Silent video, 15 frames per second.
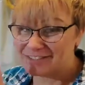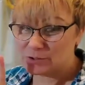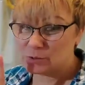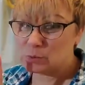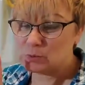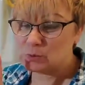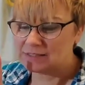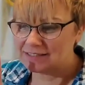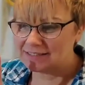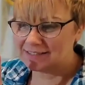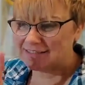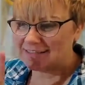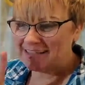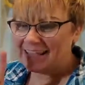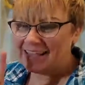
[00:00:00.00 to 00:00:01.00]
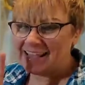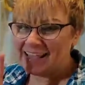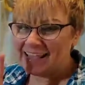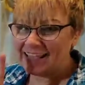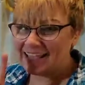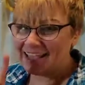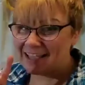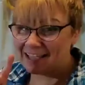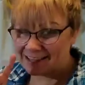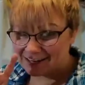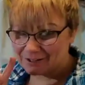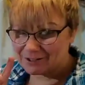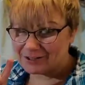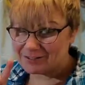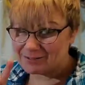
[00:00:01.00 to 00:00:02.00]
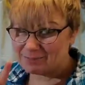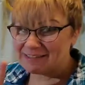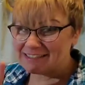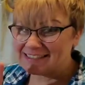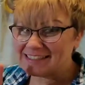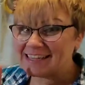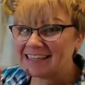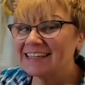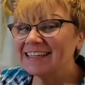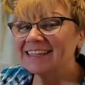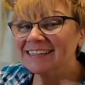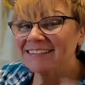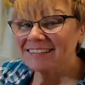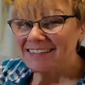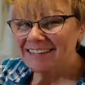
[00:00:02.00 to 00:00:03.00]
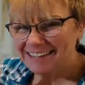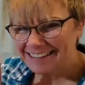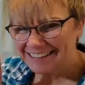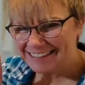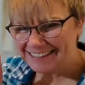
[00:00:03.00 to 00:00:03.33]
that I sold, and I lost my second.